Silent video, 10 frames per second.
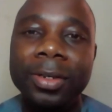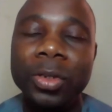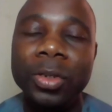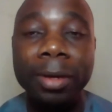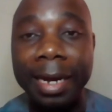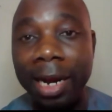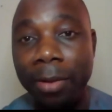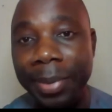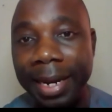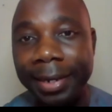So we can now
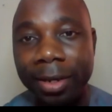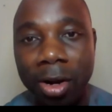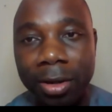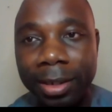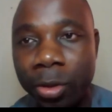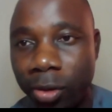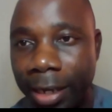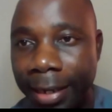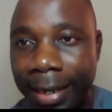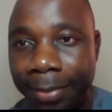blend all this
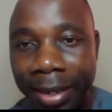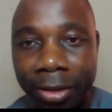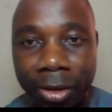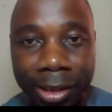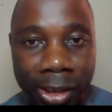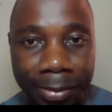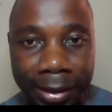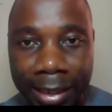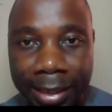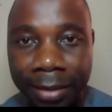together depending on the
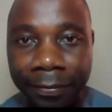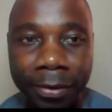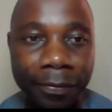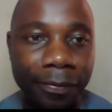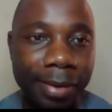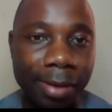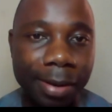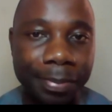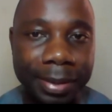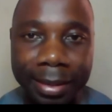objective of
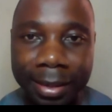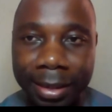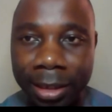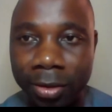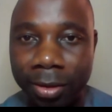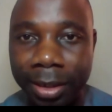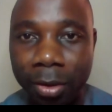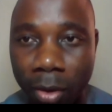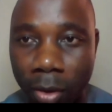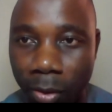our presentation, the
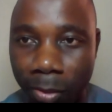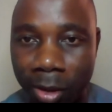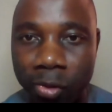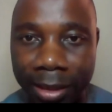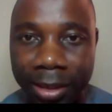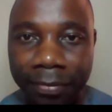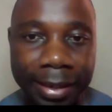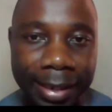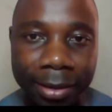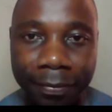goal we want to achieve
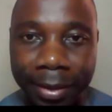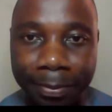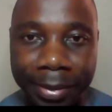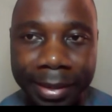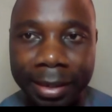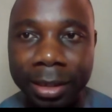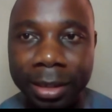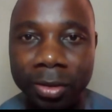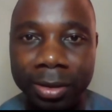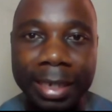at the end of the
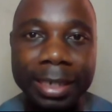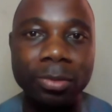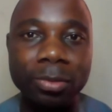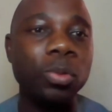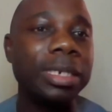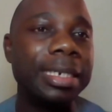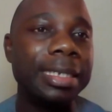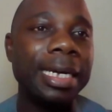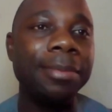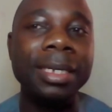presentation. That is what we
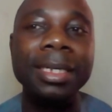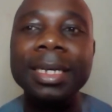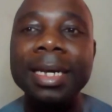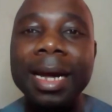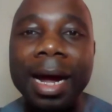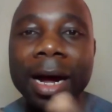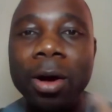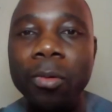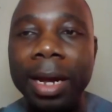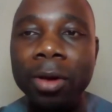determine
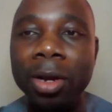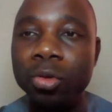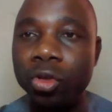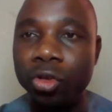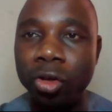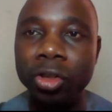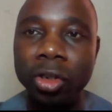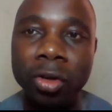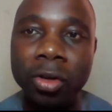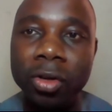how we are going to
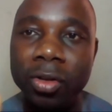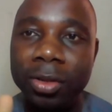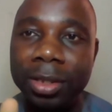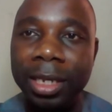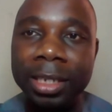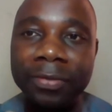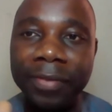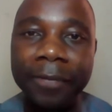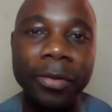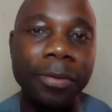structure these
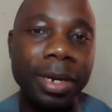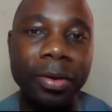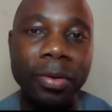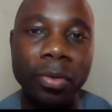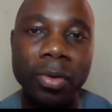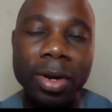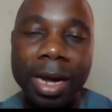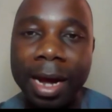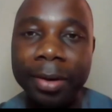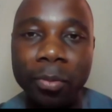5W
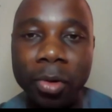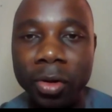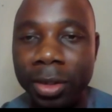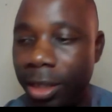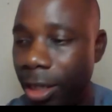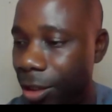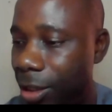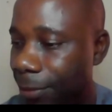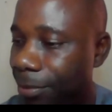and 1H.